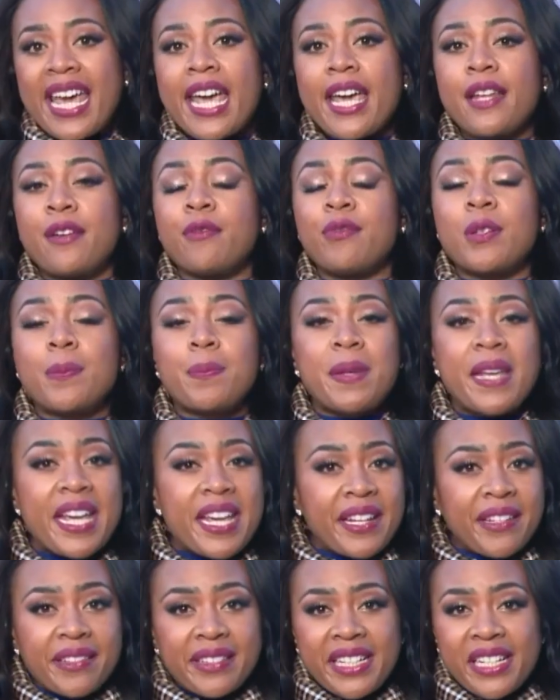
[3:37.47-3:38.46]
and
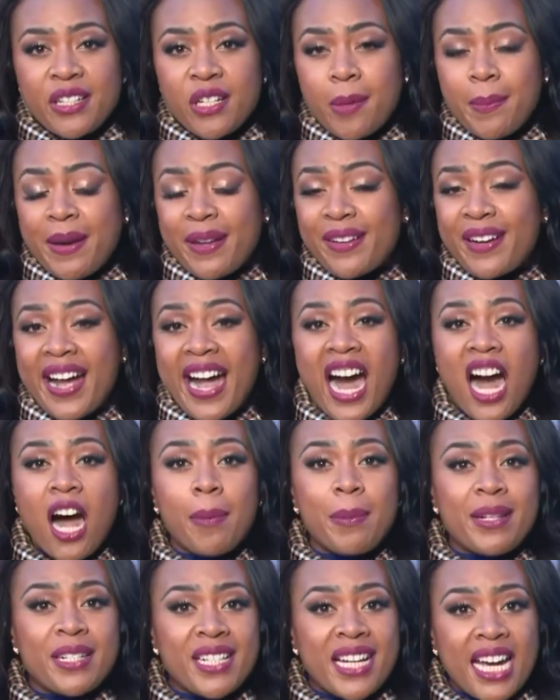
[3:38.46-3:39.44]
repeatedly, no matter
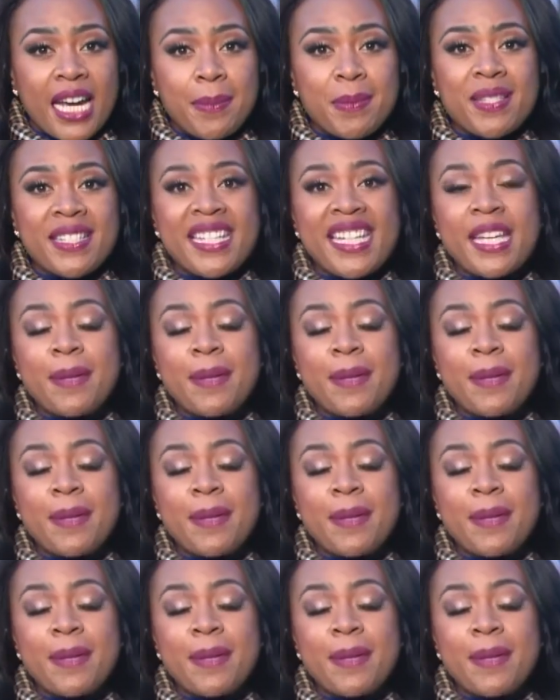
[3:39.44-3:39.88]
how many times,